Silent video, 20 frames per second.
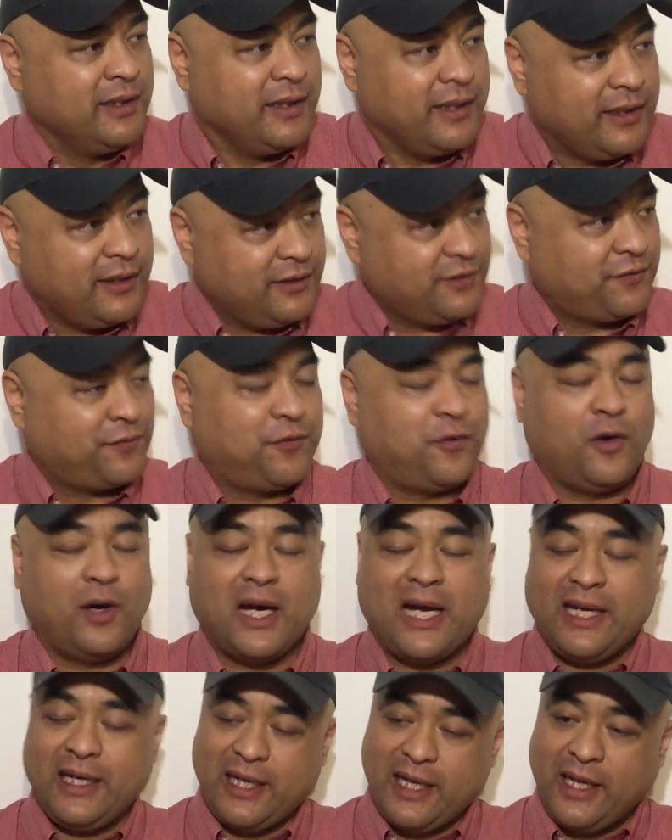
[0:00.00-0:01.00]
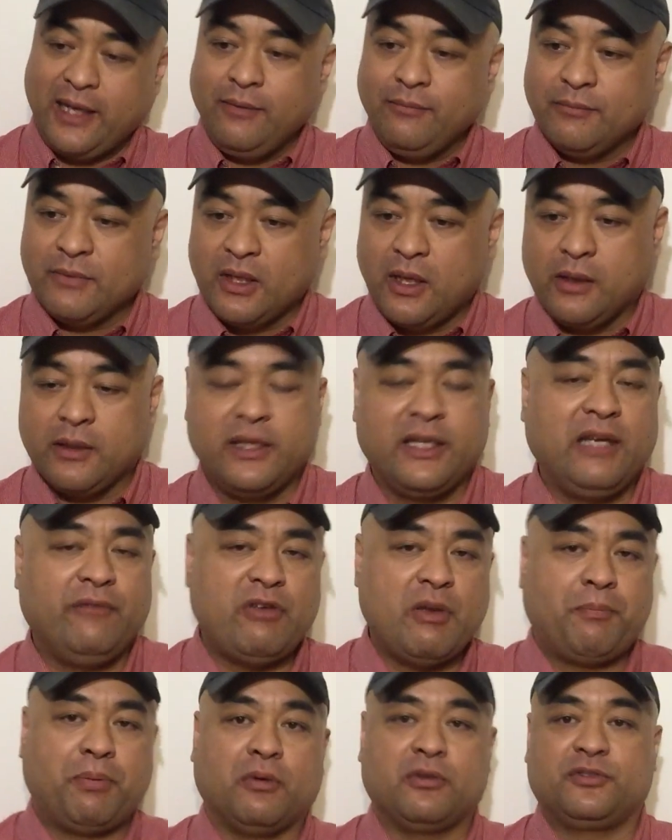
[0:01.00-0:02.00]
It is Friday. I'm going to give
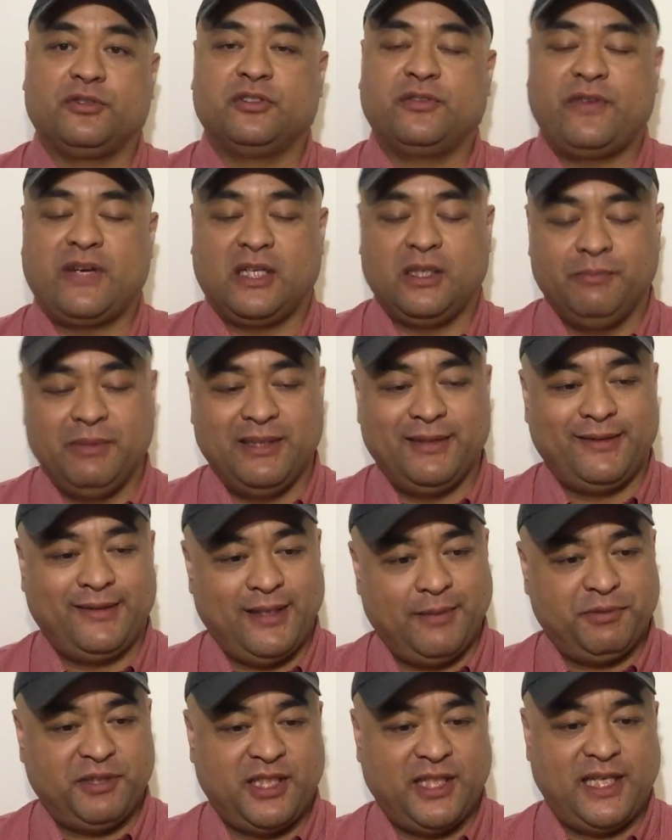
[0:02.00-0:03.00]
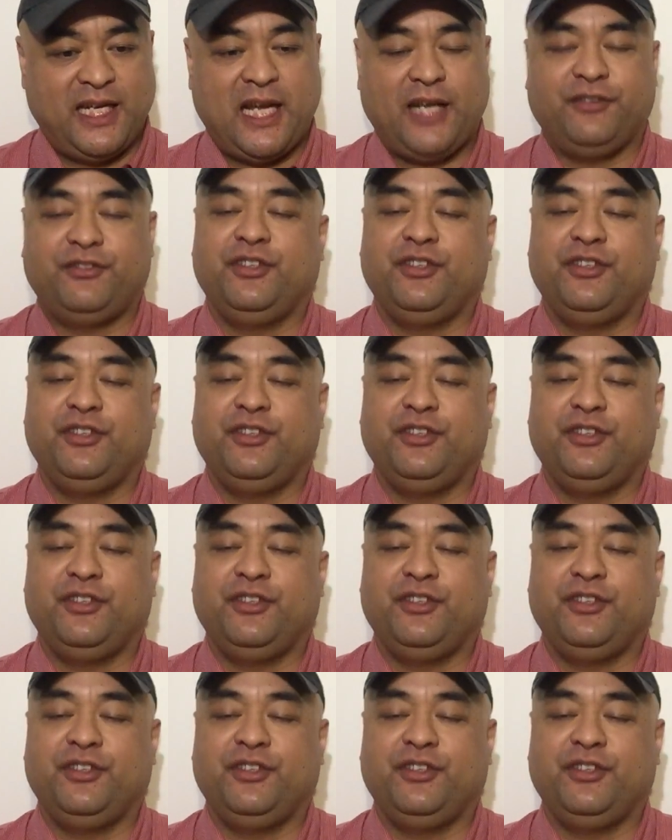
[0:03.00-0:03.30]
you a personal development tip today.